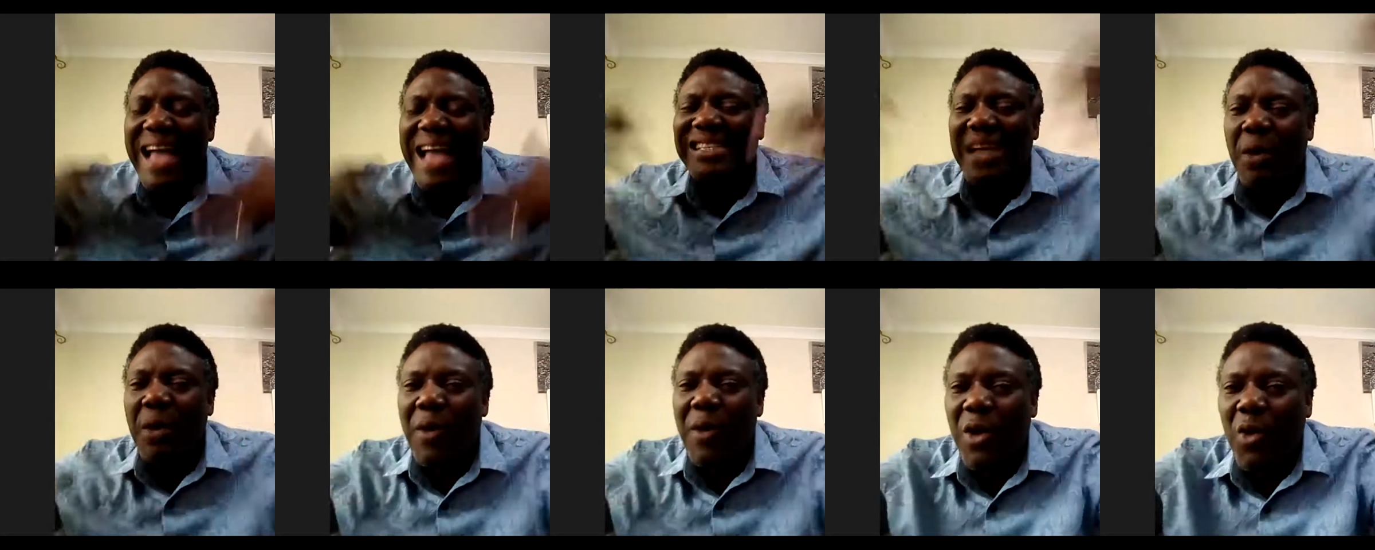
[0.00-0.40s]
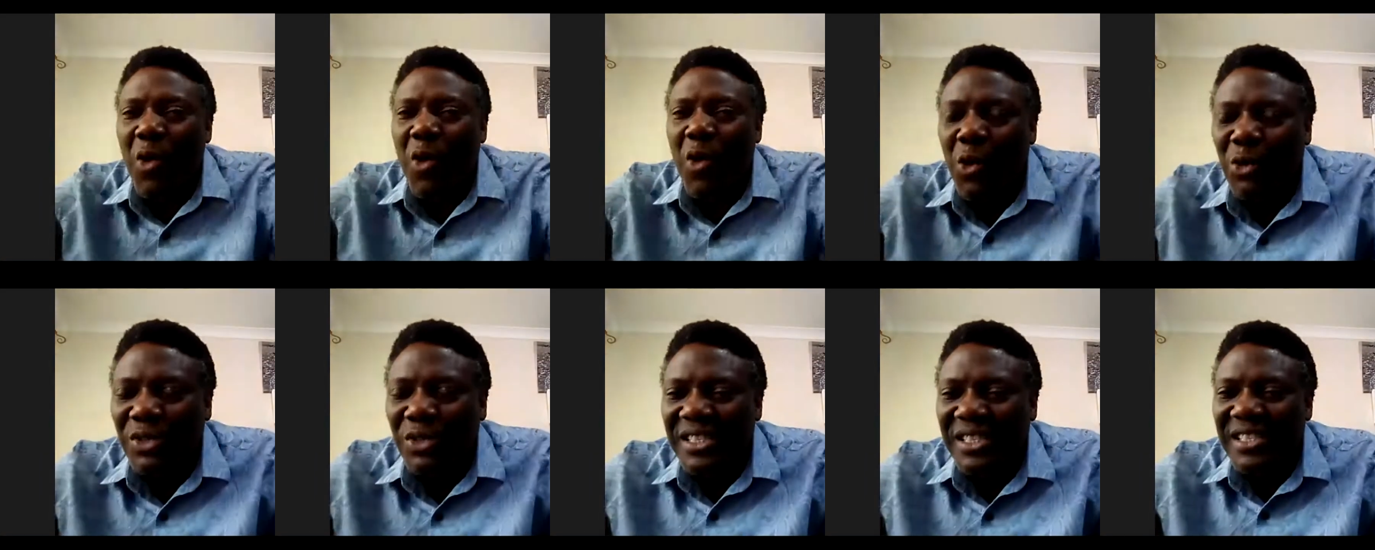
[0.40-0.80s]
our
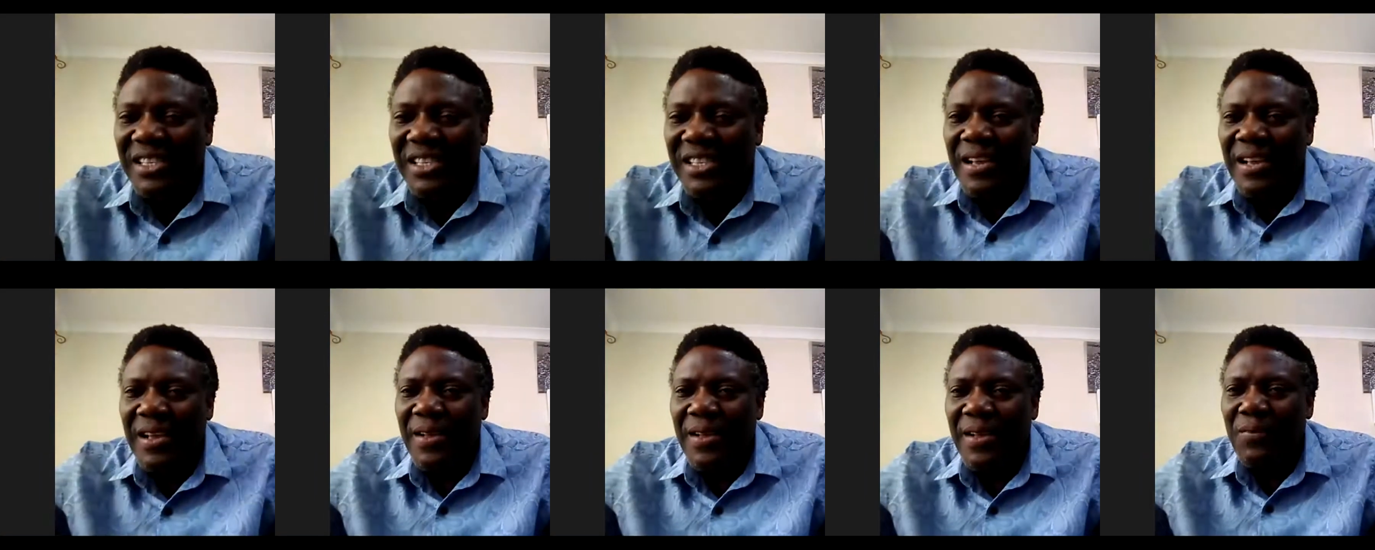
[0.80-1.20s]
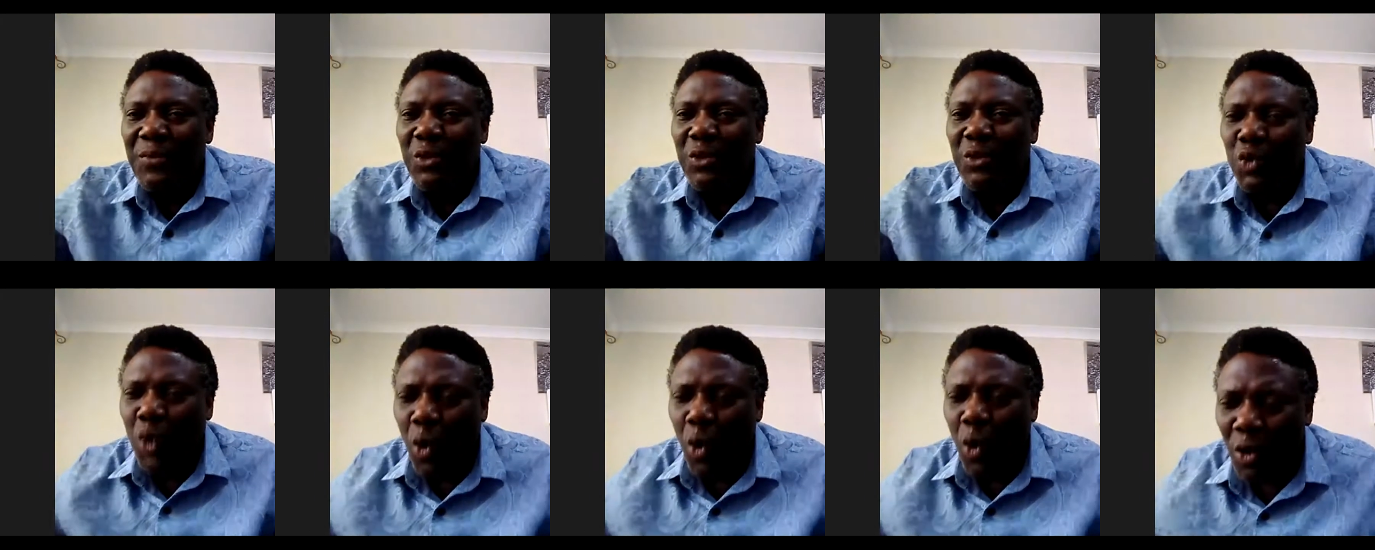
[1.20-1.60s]
coast,
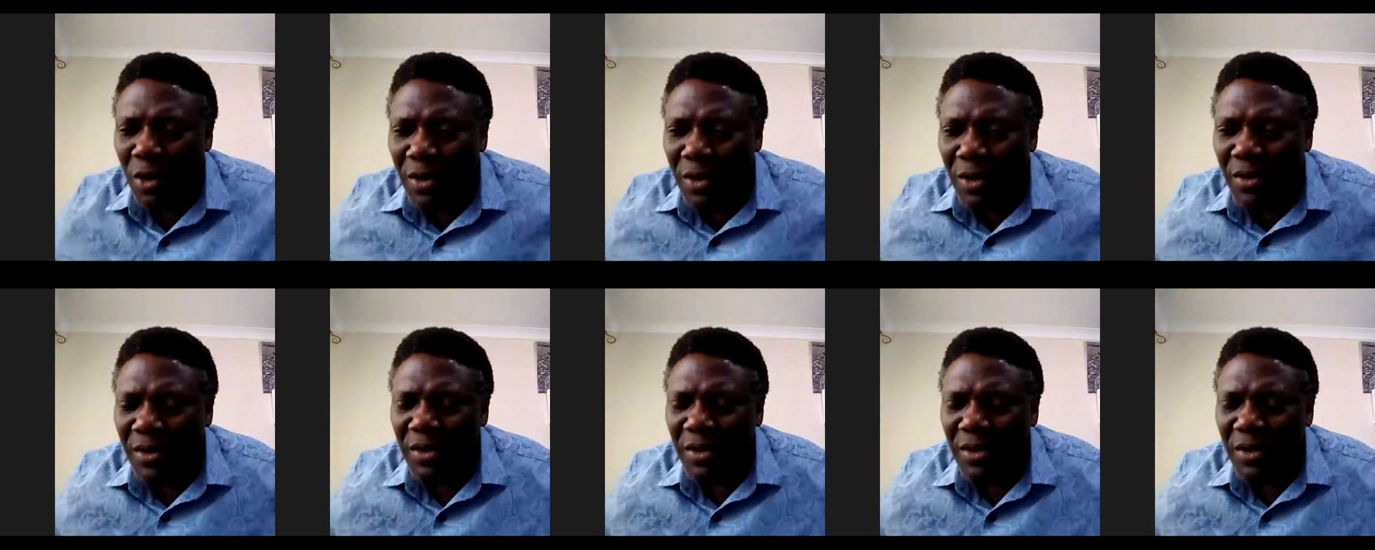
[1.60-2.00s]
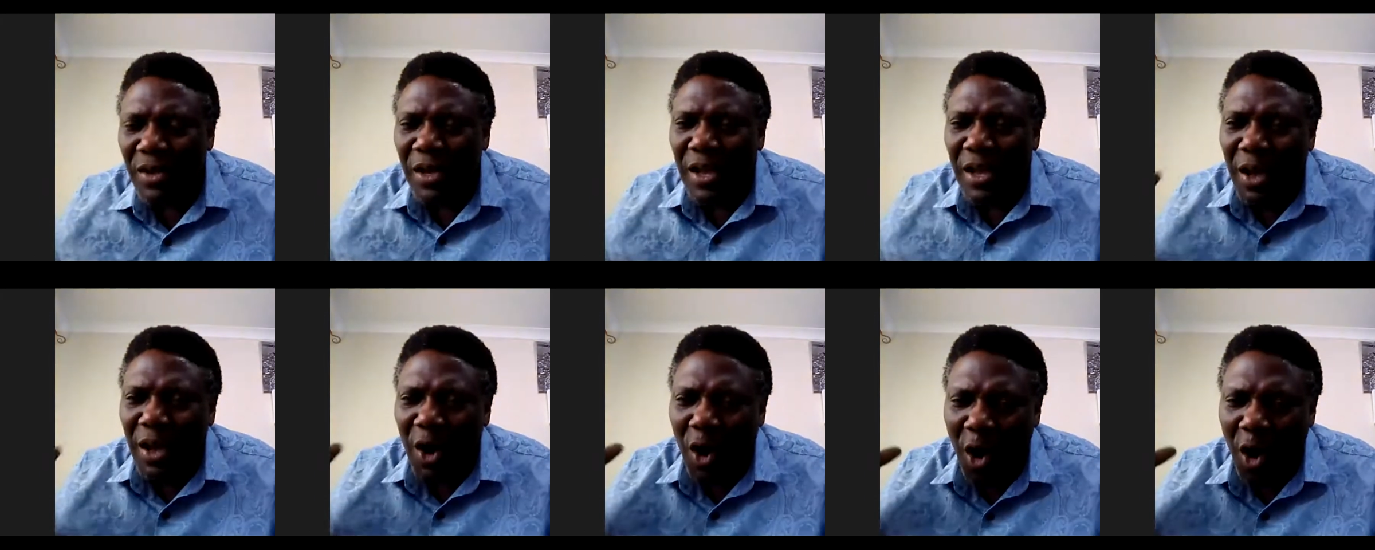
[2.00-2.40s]
to
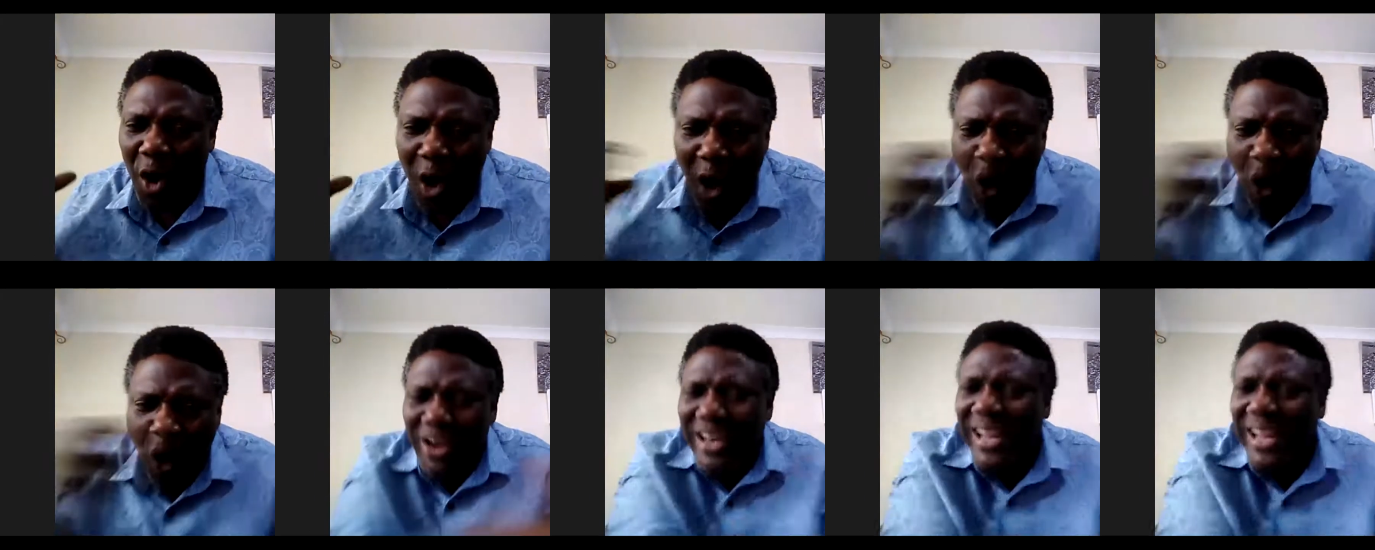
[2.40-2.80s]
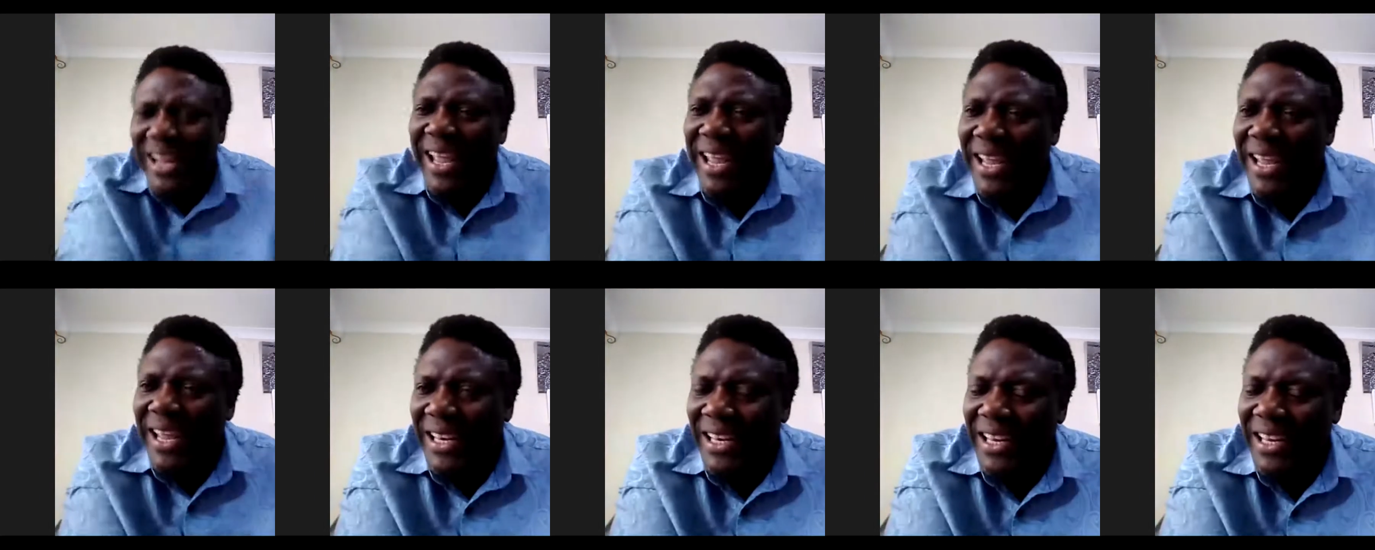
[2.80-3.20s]
hone
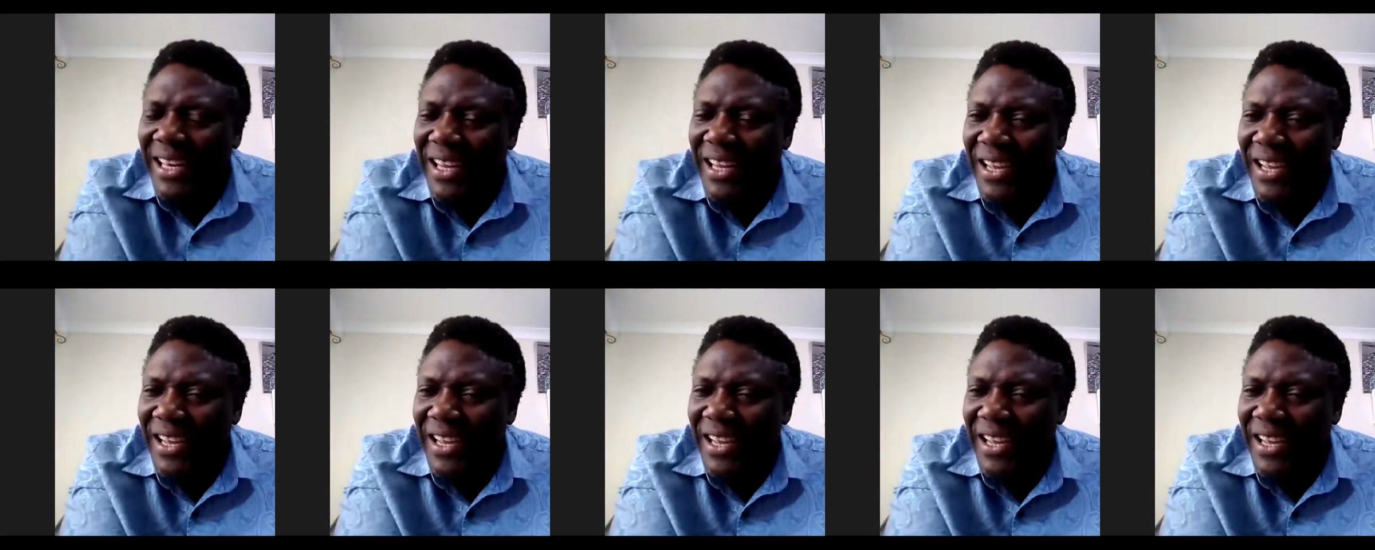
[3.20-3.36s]
in